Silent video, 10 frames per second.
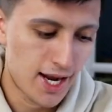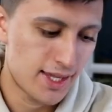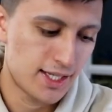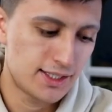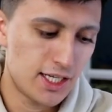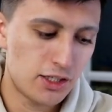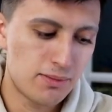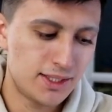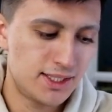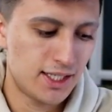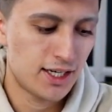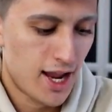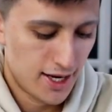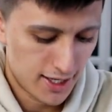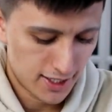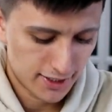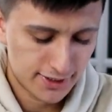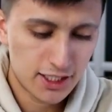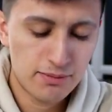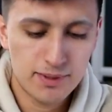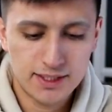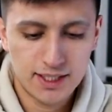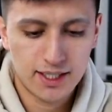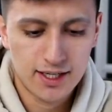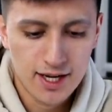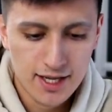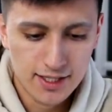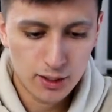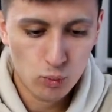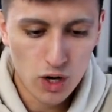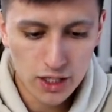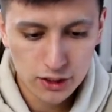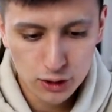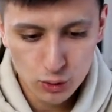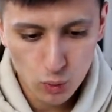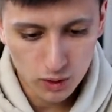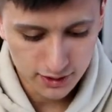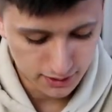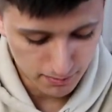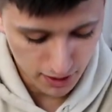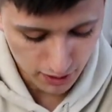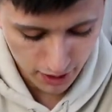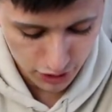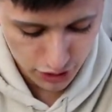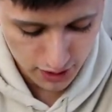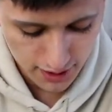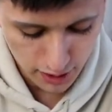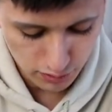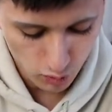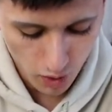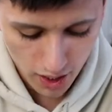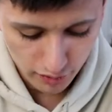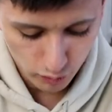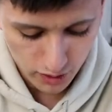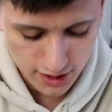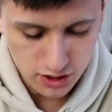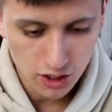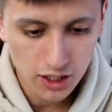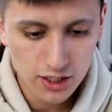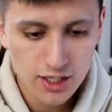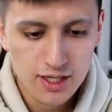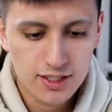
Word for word: And then say you're missing a, uh, say you're missing the water or metal energy that's required for this card,